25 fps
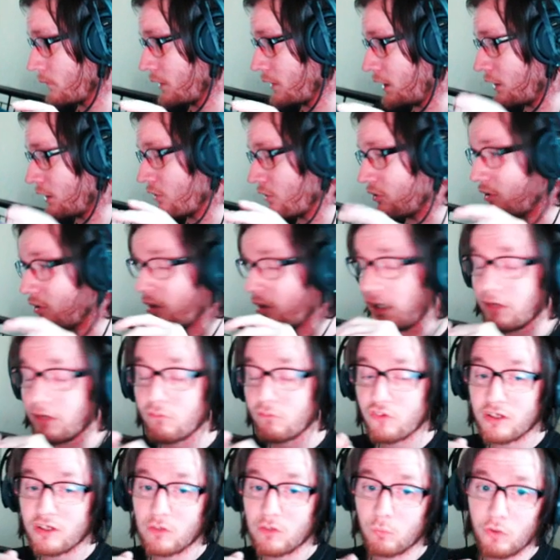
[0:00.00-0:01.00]
I don't know how
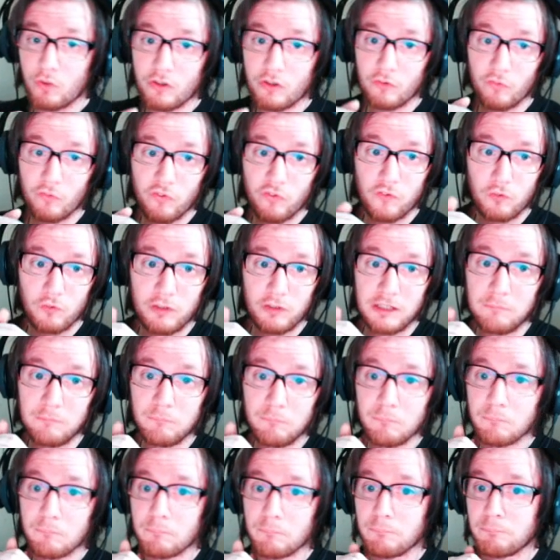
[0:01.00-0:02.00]
it's going to work on stream,
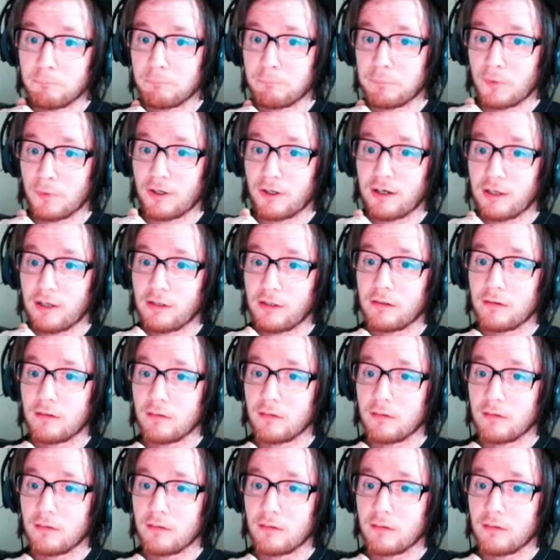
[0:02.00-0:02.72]
but